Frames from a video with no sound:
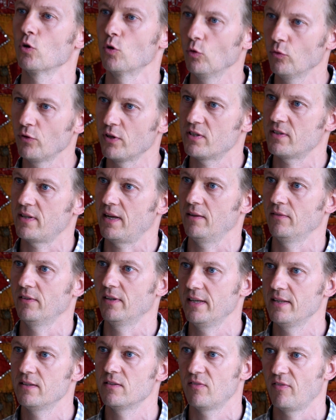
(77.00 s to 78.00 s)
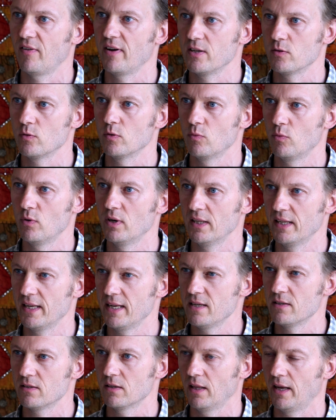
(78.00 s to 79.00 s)
could understand and interface with really
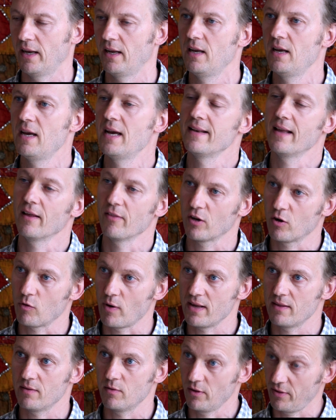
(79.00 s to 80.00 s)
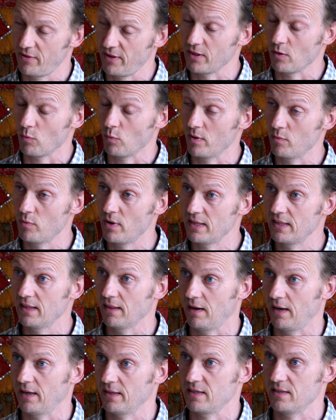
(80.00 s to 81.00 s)
easily. Now the great, the thing that we really
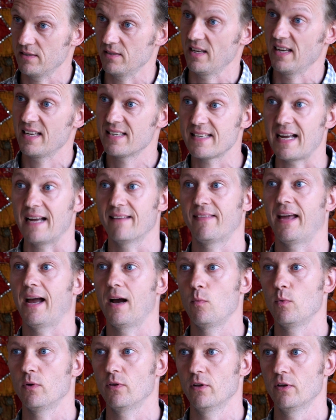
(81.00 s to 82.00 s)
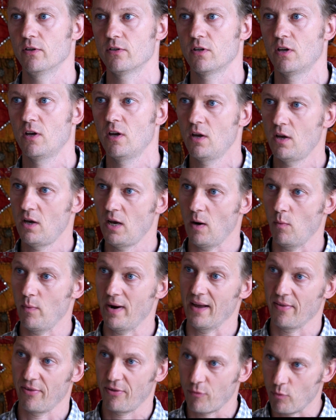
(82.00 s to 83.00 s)
liked is they sat down with us and
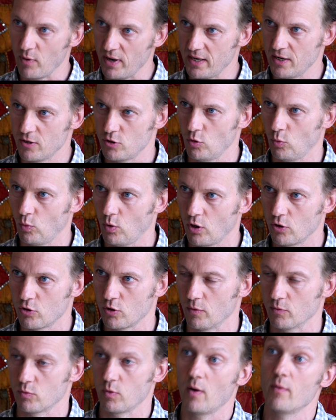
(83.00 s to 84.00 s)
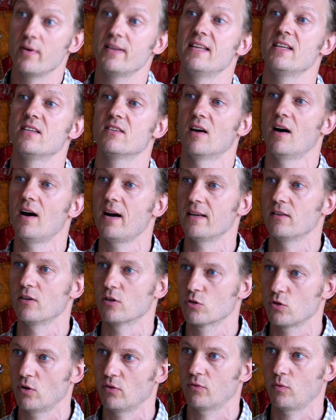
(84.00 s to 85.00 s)
we had three initial workshops where we designed
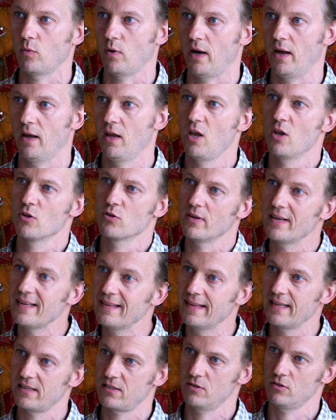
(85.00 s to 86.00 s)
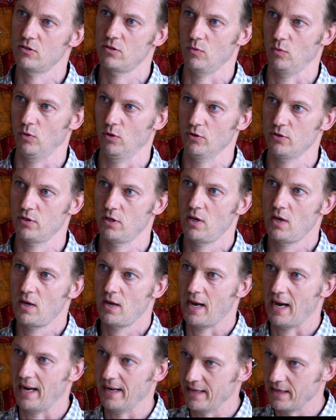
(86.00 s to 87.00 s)
the software. So they listened to us
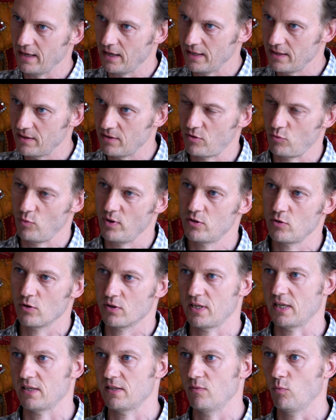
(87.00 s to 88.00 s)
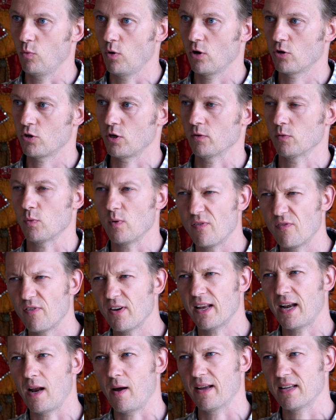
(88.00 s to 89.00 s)
and in, in three successive workshops we
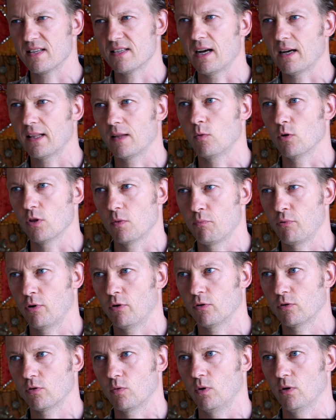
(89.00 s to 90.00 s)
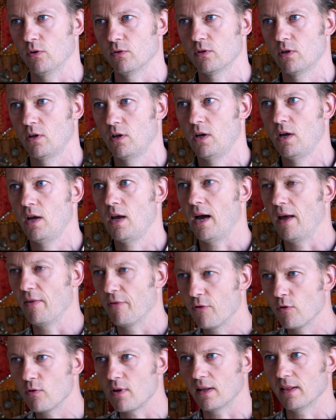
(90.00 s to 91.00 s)
figured out exactly what the product was and
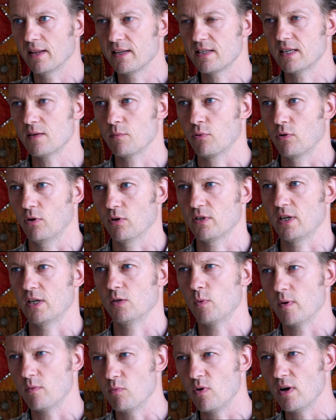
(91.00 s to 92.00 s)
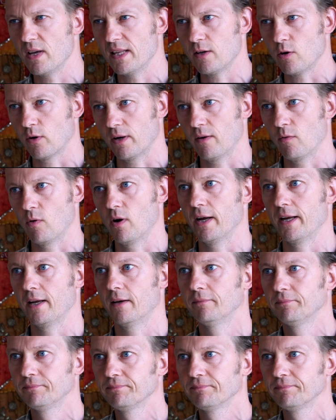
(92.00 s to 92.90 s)
through that listening process we really got it right.